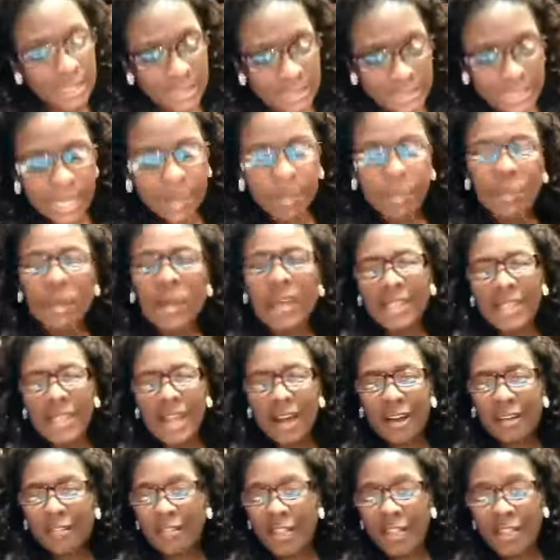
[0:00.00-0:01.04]
Stop right
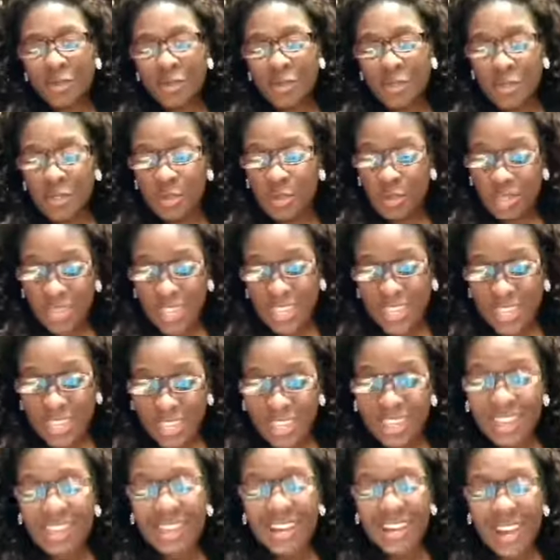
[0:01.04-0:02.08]
now if that's what you
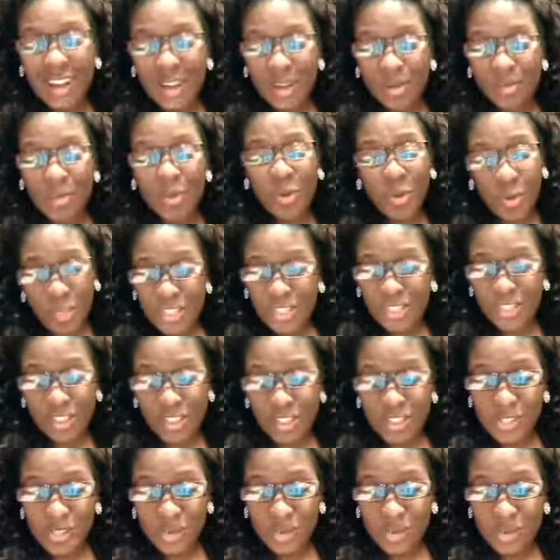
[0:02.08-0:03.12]
think going to
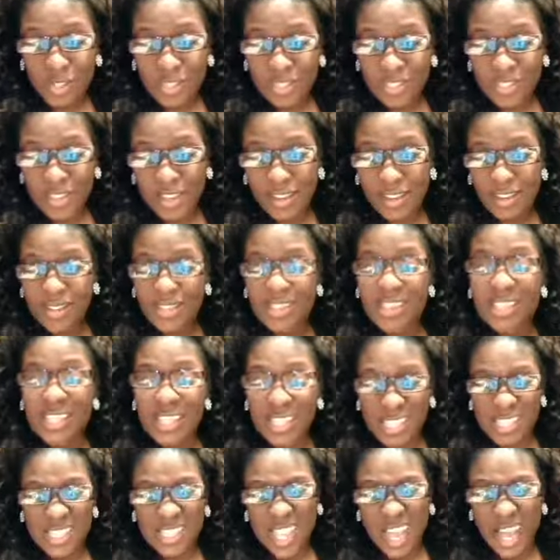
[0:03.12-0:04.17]
law school entails.
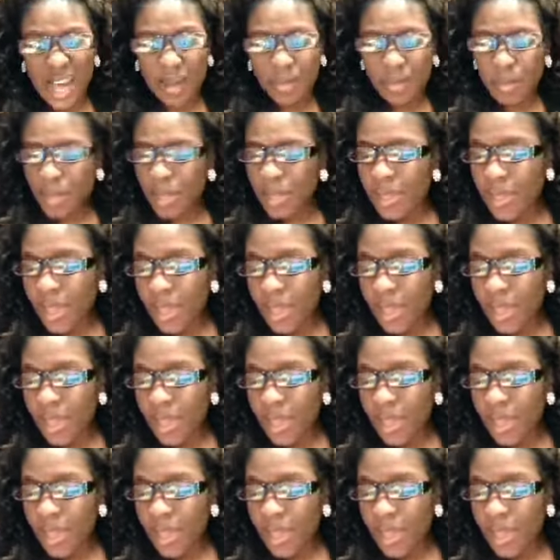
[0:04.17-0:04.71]
Stop.